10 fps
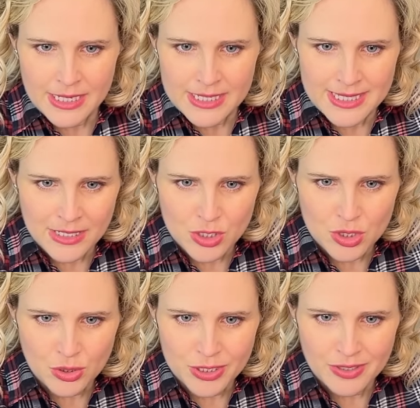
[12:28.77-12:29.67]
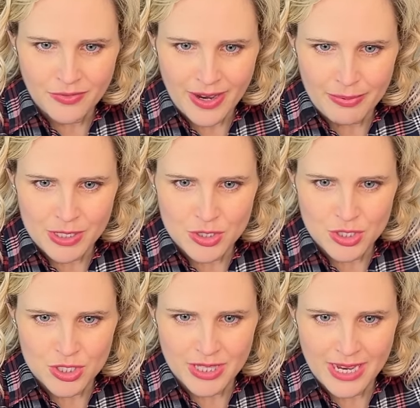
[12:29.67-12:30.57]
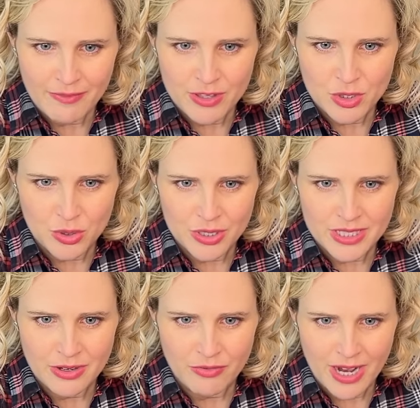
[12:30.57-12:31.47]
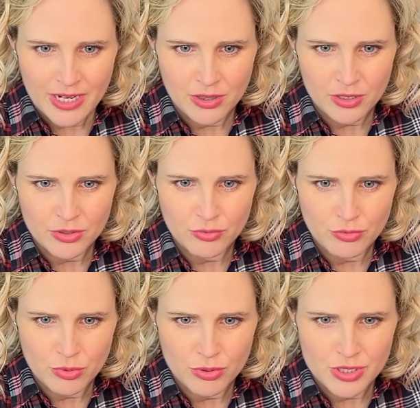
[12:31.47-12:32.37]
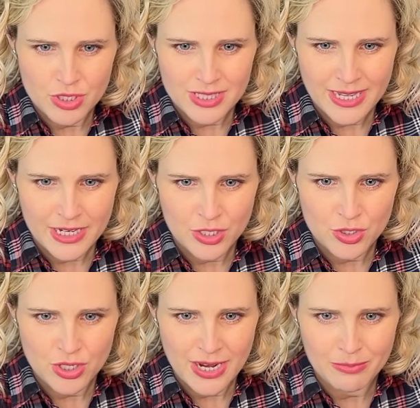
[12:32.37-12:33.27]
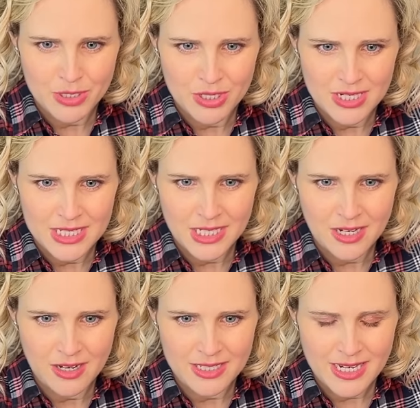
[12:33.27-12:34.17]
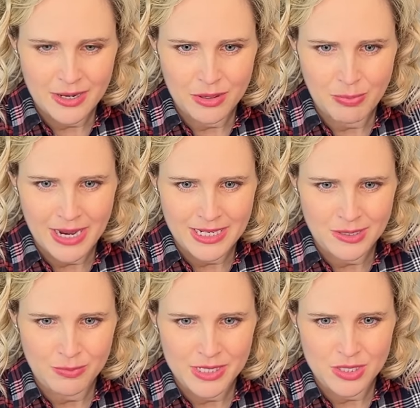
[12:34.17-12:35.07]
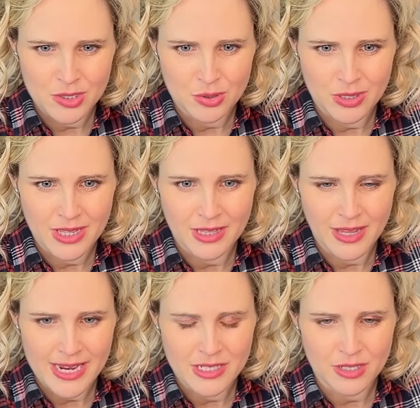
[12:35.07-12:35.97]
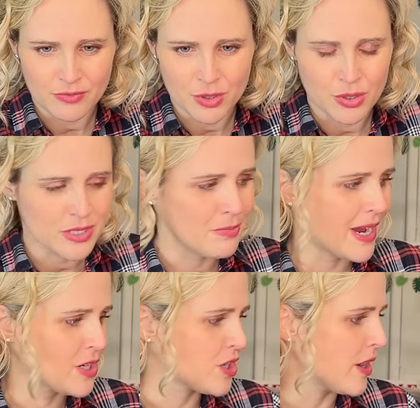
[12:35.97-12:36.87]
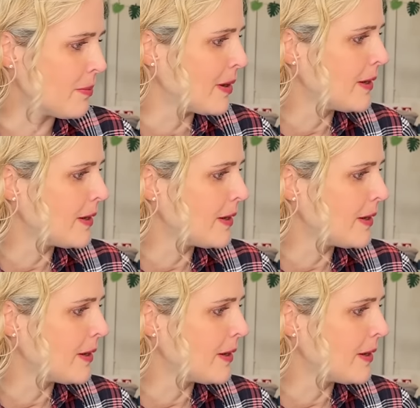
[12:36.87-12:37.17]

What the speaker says: since dotted fabrics usually have the dots in regular rows, just like a stripe, do you need to cut out the pattern pieces so that the lines of dots match up?